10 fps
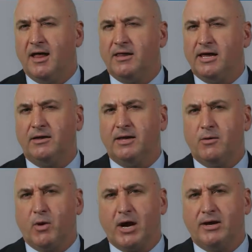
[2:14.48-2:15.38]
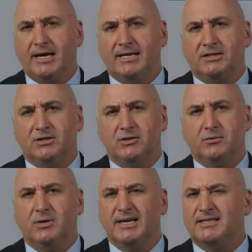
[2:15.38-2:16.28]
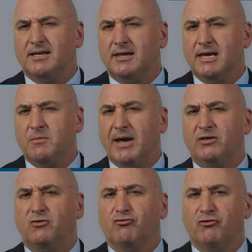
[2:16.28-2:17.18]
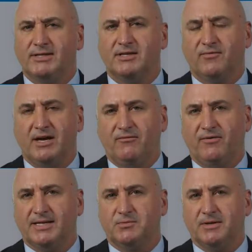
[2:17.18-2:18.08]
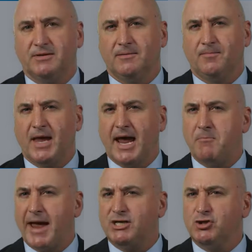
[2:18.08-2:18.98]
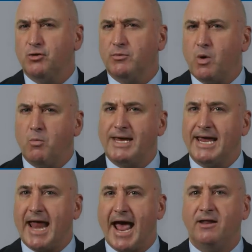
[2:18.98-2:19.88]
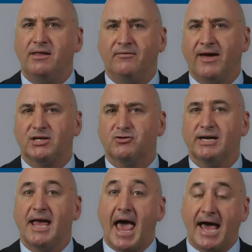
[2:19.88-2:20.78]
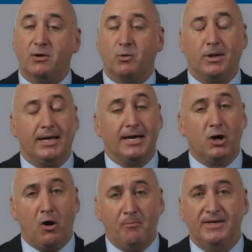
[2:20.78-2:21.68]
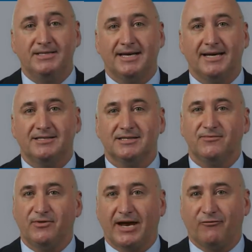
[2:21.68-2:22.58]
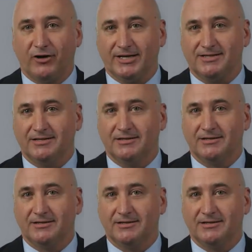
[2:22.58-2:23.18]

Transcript: The other thing that we're going to need to do is to think about the risk of the investment and make sure that what we get out of the factory adequately compensates us for that risk.